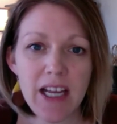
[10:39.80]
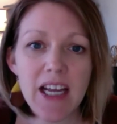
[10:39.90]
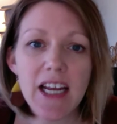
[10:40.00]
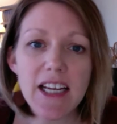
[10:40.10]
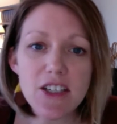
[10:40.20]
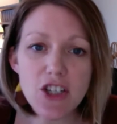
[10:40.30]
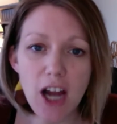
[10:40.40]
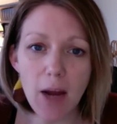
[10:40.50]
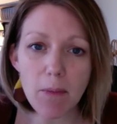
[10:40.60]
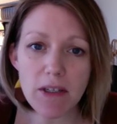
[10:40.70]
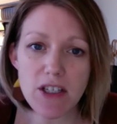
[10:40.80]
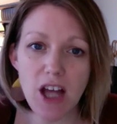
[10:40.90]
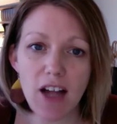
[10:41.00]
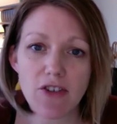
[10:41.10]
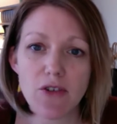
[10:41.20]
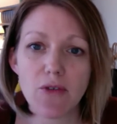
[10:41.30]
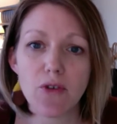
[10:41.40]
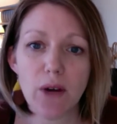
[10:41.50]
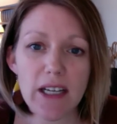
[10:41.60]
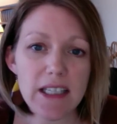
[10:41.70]
His shop is thought to have
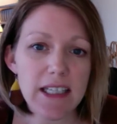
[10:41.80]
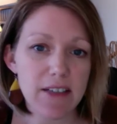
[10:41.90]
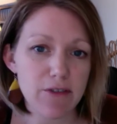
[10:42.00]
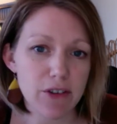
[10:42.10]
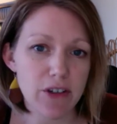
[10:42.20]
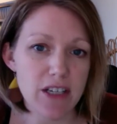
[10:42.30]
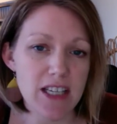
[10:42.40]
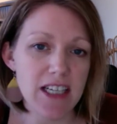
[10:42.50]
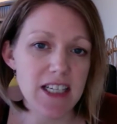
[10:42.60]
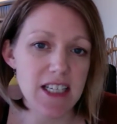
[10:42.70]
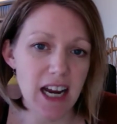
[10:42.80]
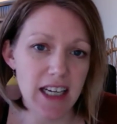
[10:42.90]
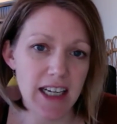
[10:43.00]
greatly influenced the aesthetic